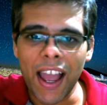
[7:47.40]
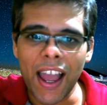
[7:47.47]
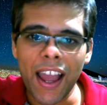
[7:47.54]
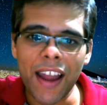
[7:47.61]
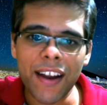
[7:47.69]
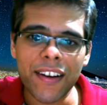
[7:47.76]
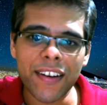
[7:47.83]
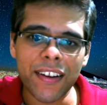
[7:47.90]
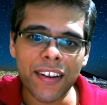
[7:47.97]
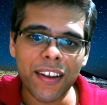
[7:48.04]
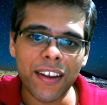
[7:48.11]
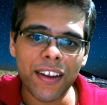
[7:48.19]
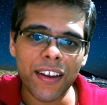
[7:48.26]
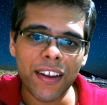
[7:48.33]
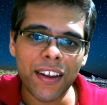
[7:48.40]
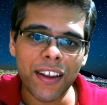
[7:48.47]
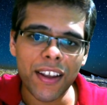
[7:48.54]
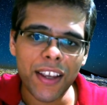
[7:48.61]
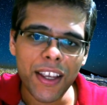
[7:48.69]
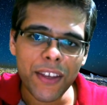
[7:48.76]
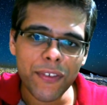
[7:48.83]
and
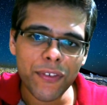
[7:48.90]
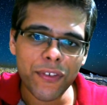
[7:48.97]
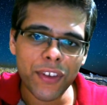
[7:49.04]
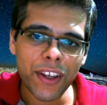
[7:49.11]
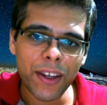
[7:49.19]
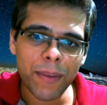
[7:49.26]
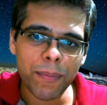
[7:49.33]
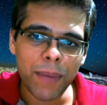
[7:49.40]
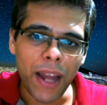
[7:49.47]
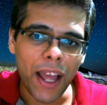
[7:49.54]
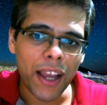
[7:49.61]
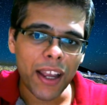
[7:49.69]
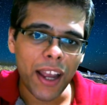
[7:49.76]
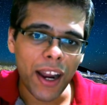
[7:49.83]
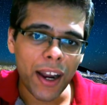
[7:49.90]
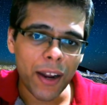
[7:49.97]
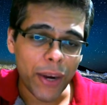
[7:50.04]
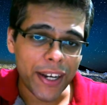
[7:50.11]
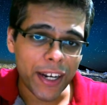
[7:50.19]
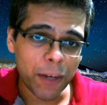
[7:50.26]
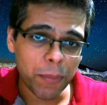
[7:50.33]
if
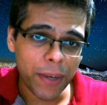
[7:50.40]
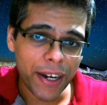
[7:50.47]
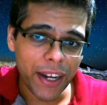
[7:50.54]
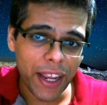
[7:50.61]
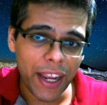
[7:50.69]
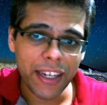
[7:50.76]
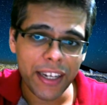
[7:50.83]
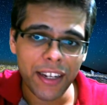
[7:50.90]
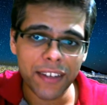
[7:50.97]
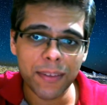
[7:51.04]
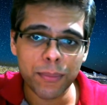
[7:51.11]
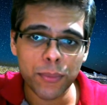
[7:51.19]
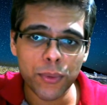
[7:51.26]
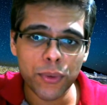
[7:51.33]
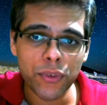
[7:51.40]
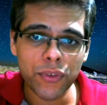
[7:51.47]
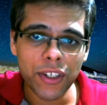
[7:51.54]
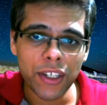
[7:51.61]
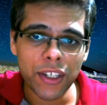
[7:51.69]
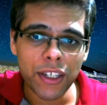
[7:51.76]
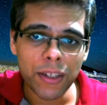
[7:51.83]
white had played any other
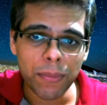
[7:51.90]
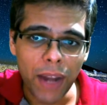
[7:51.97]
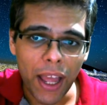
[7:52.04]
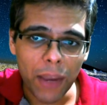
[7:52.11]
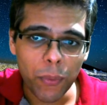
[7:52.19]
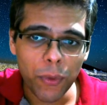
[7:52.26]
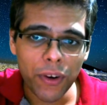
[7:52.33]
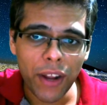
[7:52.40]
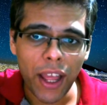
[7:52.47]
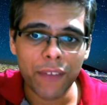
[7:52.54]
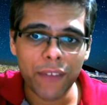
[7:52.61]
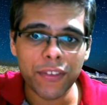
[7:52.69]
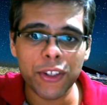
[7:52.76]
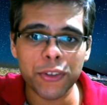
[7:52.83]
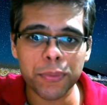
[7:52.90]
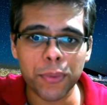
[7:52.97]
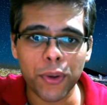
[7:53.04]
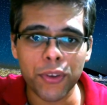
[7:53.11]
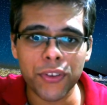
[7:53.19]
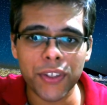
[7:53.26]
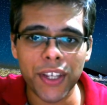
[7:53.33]
move, black would have the
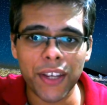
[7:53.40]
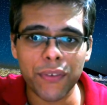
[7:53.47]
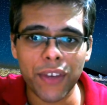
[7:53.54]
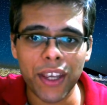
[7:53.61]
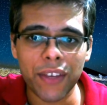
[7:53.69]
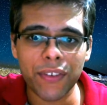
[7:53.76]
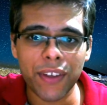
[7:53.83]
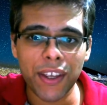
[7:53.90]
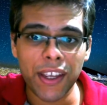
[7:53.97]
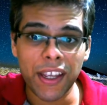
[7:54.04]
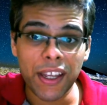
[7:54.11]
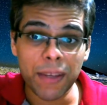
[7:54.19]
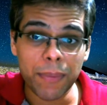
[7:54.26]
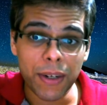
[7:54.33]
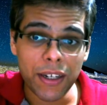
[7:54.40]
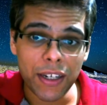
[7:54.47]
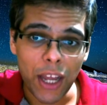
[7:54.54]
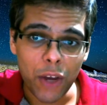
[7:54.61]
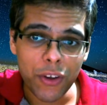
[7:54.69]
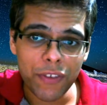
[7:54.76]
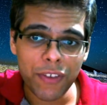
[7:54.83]
response a5. But
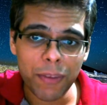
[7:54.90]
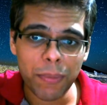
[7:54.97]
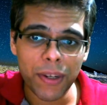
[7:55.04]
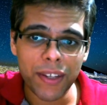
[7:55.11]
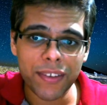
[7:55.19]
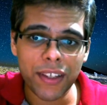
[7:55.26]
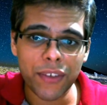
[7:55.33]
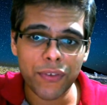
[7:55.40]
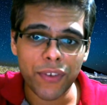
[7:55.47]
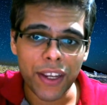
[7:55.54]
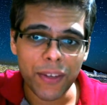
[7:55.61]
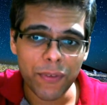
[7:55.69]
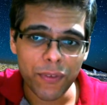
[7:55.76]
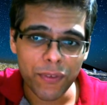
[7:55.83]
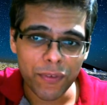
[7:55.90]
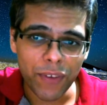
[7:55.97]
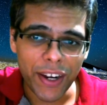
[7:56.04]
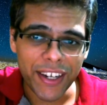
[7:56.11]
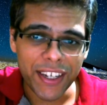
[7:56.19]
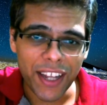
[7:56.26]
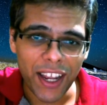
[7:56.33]
now if he plays a5,
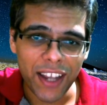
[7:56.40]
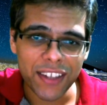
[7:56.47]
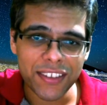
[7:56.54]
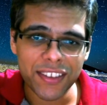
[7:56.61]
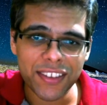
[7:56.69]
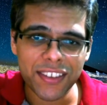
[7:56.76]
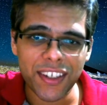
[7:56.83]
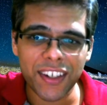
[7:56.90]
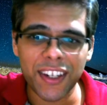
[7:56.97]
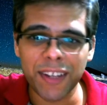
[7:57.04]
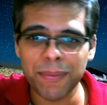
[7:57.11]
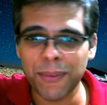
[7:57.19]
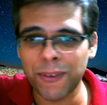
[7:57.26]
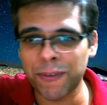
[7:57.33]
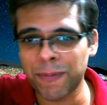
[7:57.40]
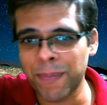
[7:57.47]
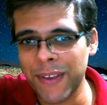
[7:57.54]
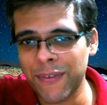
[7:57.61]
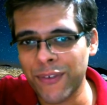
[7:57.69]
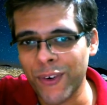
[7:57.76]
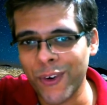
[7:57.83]
white has the stunning move
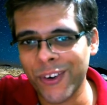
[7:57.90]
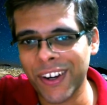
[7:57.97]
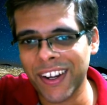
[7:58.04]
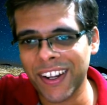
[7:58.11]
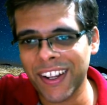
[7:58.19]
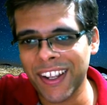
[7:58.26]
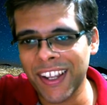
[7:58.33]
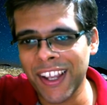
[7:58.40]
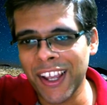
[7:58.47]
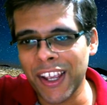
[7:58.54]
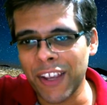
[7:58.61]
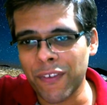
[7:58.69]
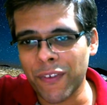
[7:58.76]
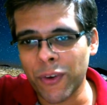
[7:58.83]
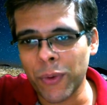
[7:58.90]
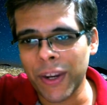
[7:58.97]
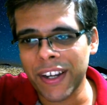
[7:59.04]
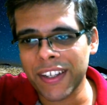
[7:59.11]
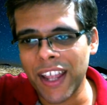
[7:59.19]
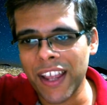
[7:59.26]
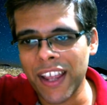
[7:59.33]
b4. If
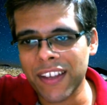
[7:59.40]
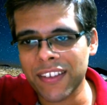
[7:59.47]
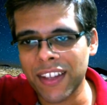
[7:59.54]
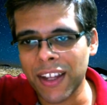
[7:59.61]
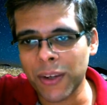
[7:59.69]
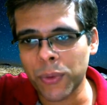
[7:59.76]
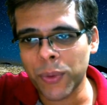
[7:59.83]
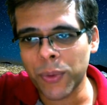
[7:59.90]
queen takes, then